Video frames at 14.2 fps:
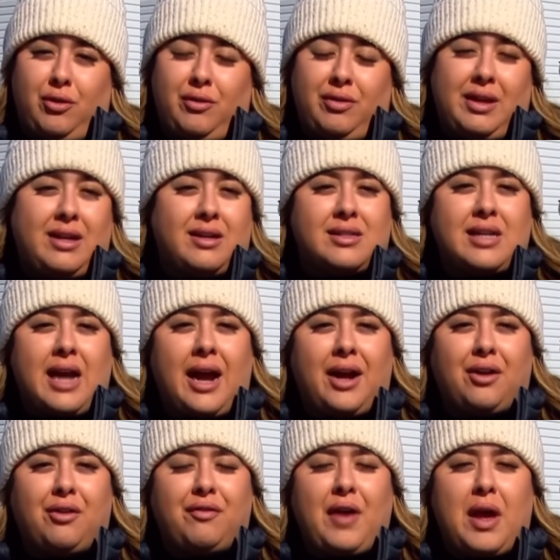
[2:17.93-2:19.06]
the entire
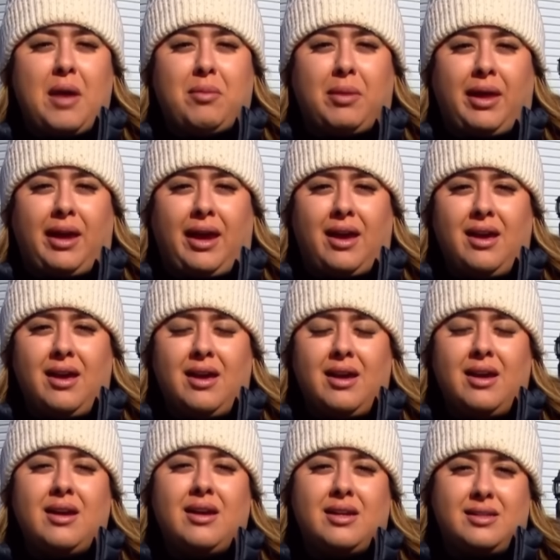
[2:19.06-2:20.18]
family
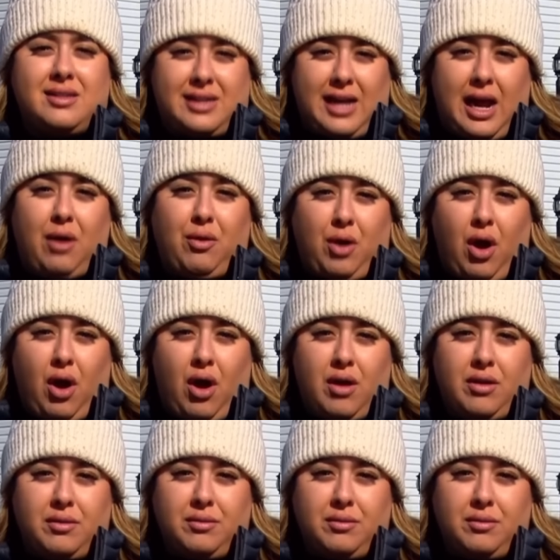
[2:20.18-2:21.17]
is now gone.